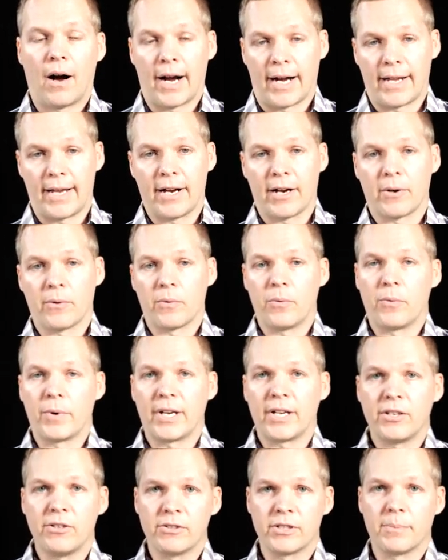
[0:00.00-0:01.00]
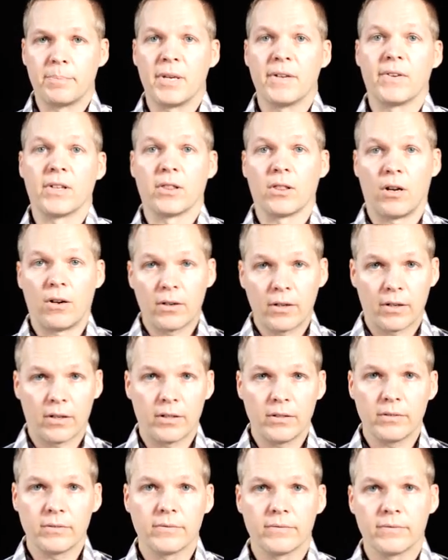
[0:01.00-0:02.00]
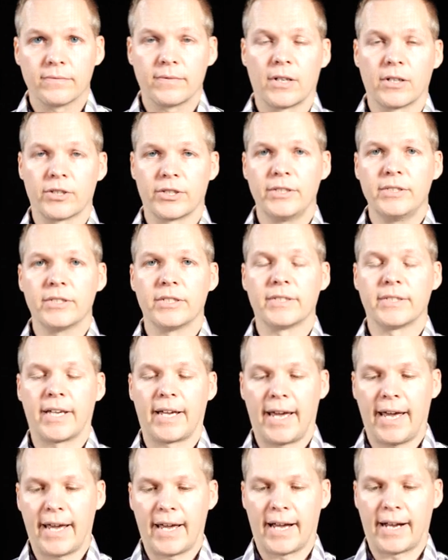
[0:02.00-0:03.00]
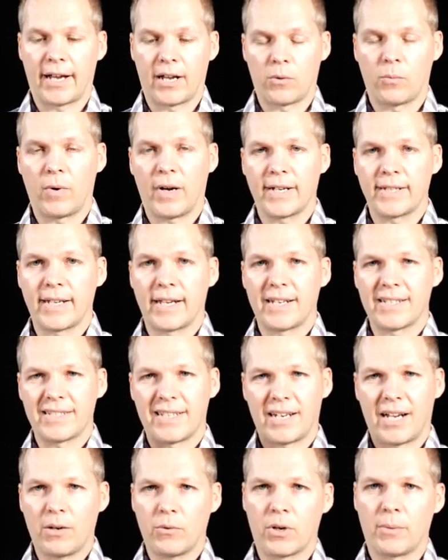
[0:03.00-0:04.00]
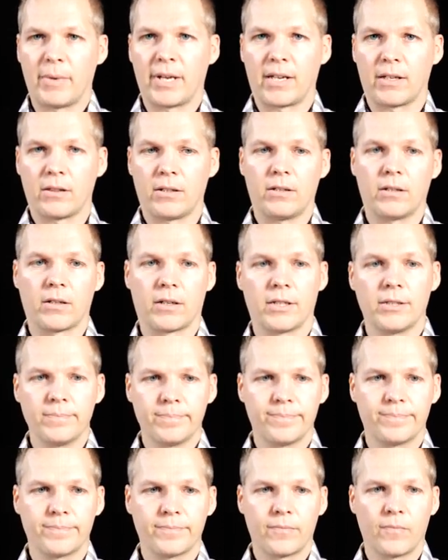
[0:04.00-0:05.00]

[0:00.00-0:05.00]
All right, here we can use the pivot longer function to say, hey, I got a wide data set, I want to make it longer.